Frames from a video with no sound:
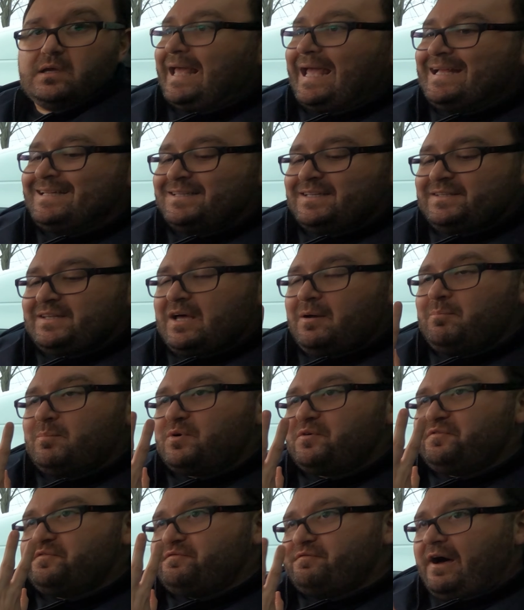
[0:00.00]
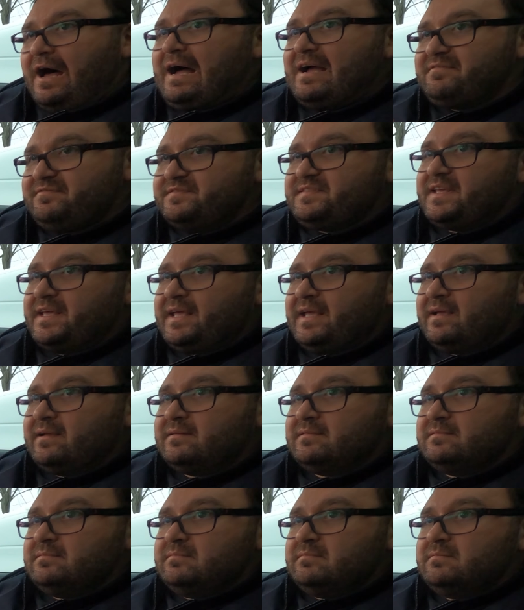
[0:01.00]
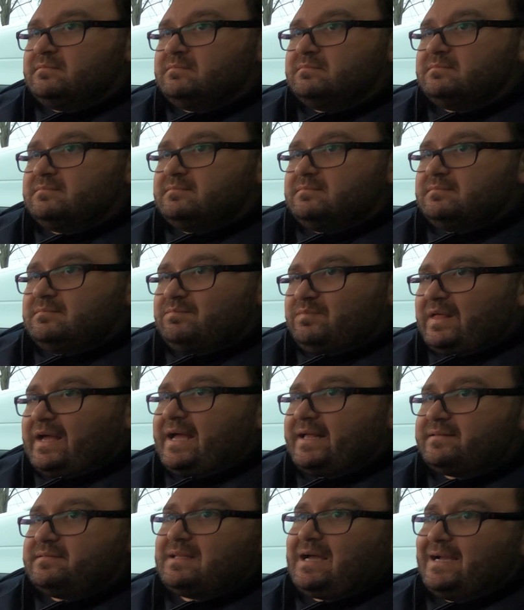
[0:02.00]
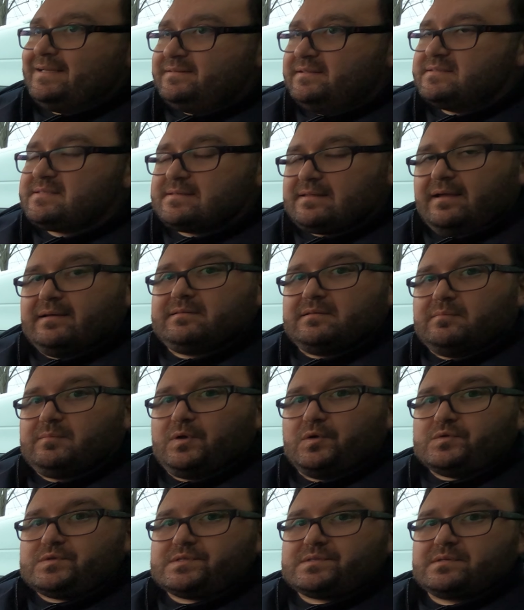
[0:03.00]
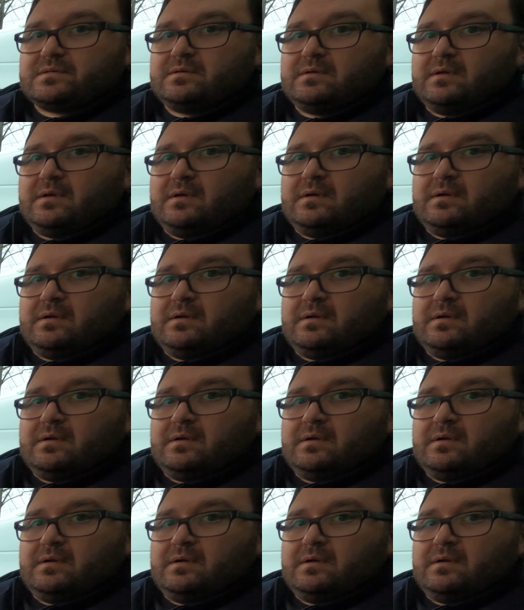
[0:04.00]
And the number 5 thing that I dislike the most